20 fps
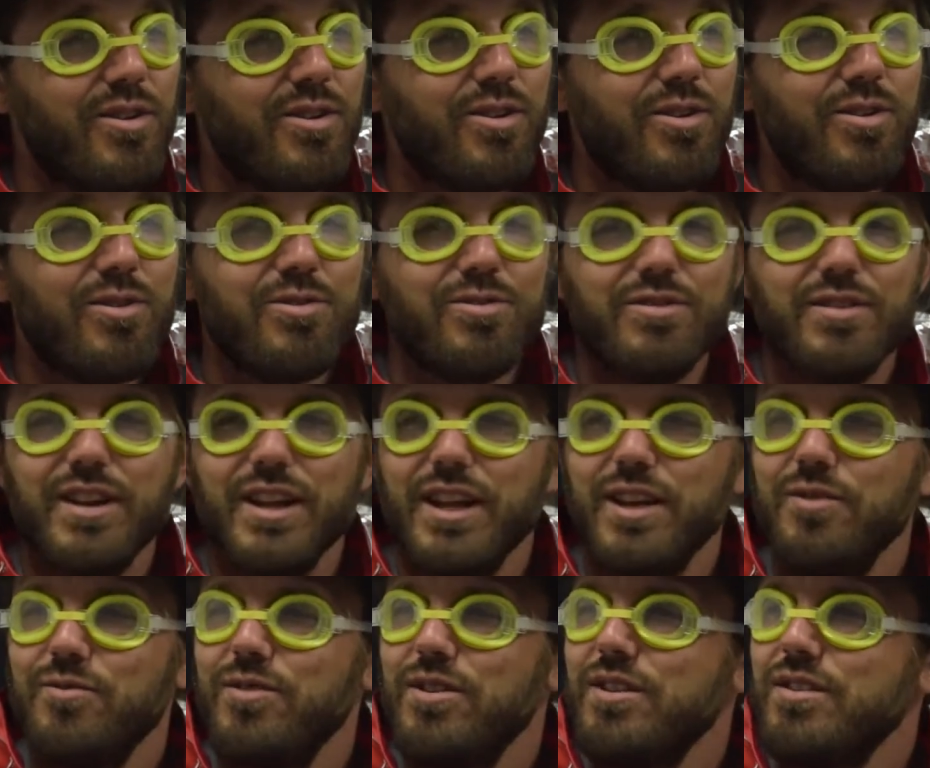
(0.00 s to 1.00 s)

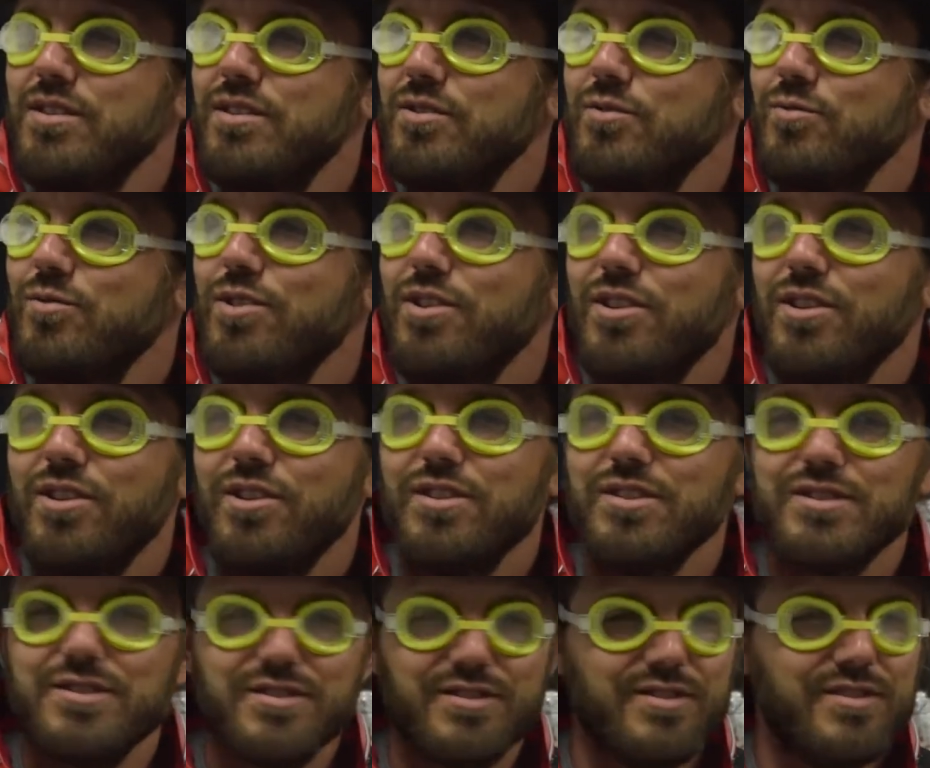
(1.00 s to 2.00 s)
only with the words,